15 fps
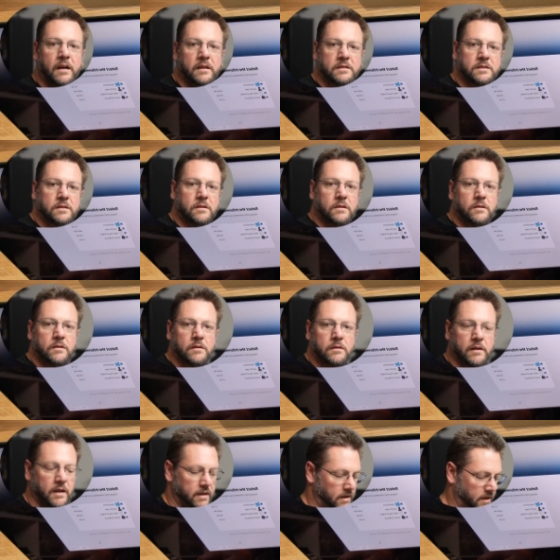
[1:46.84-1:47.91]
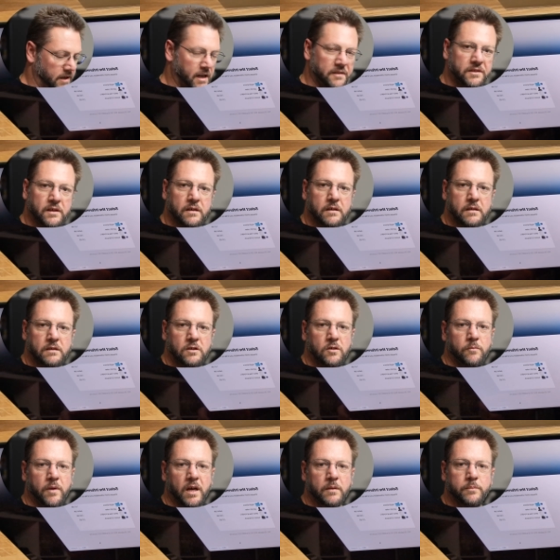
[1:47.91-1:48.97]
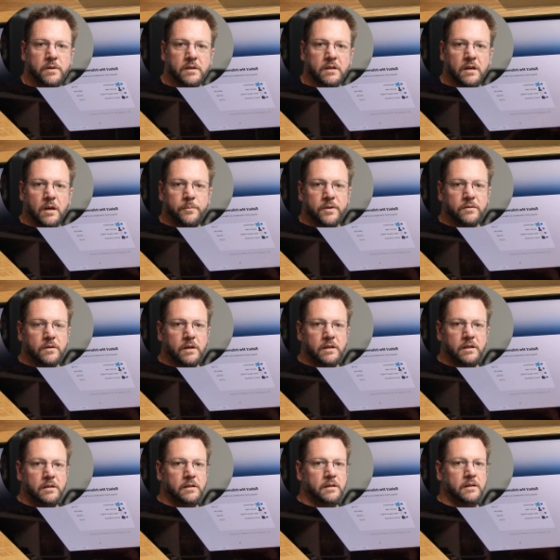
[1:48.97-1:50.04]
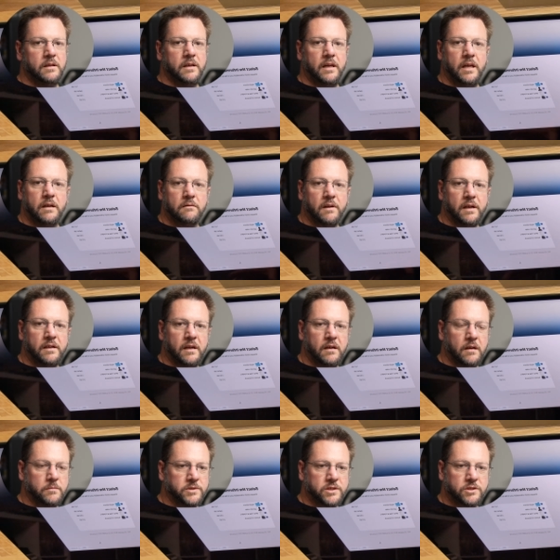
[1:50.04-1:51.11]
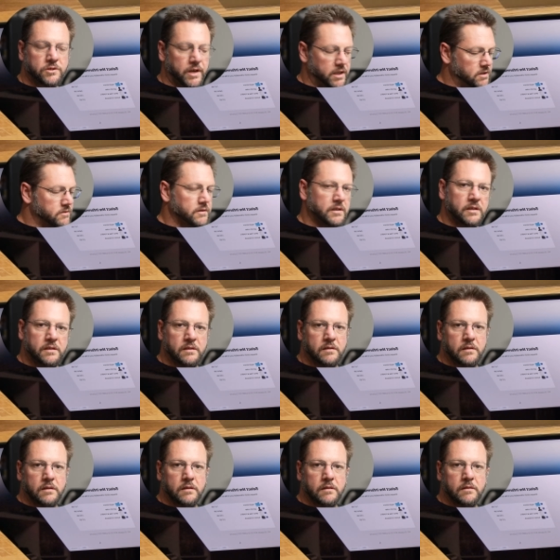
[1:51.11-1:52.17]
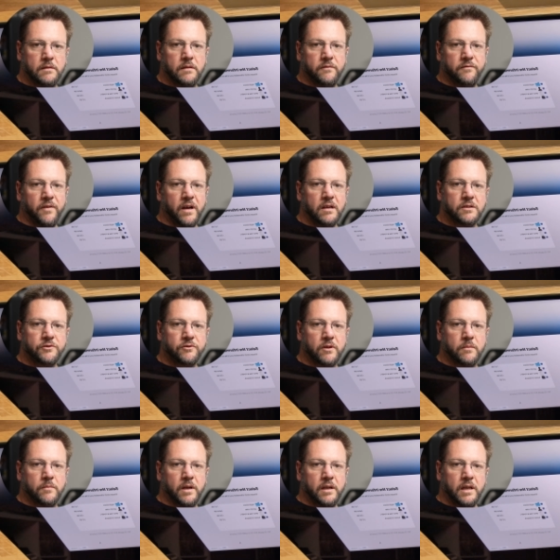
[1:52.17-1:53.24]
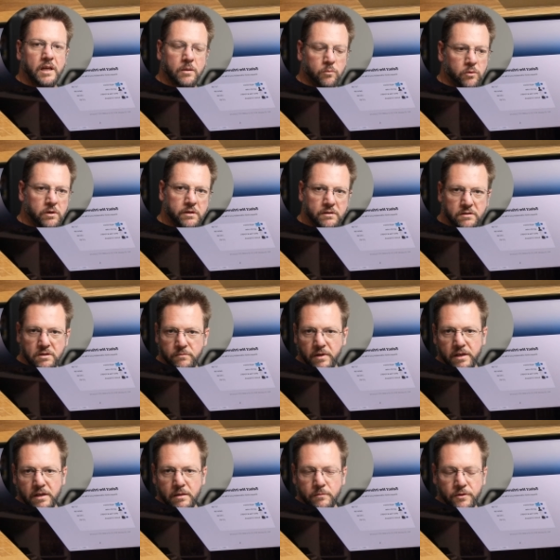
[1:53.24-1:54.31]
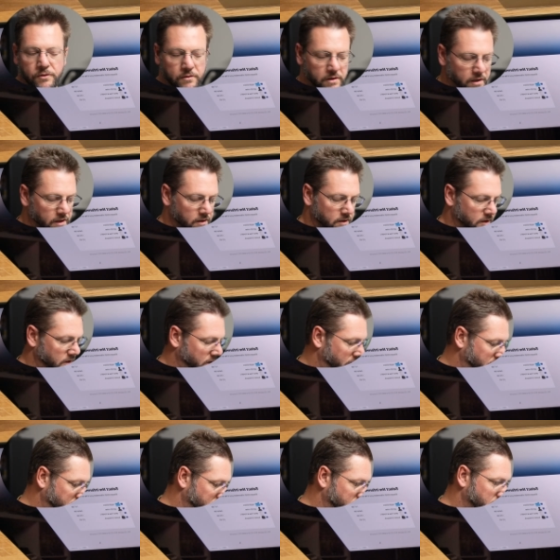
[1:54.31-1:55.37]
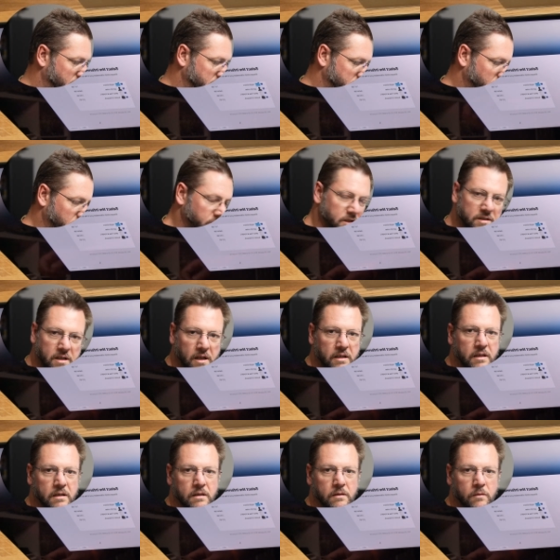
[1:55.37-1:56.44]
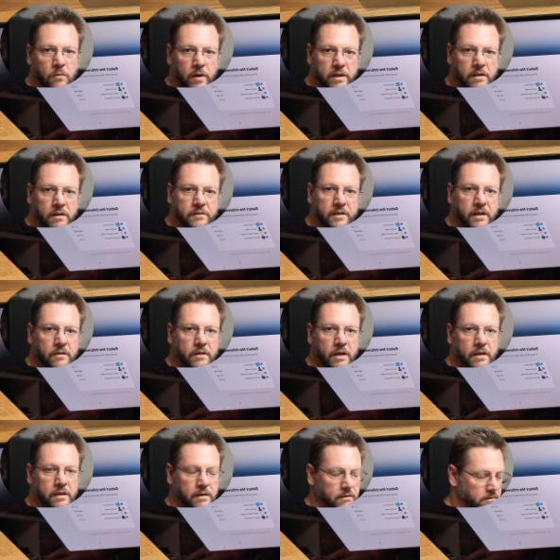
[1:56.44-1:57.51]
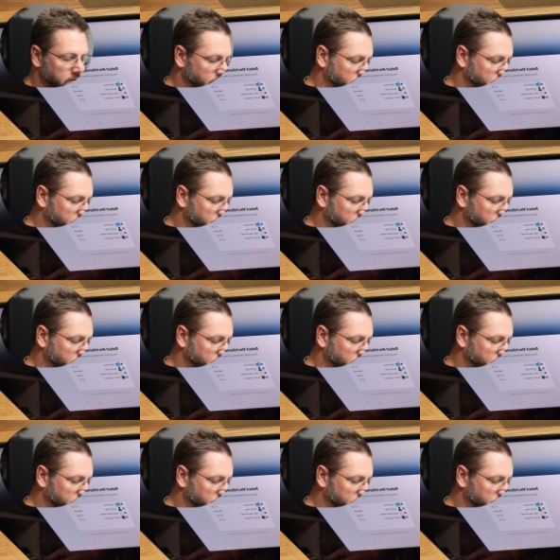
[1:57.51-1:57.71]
So I got the new MacBook up and running, and right now I'm just transferring files from my M1 to my M3. So we're just kind of waiting on that right now.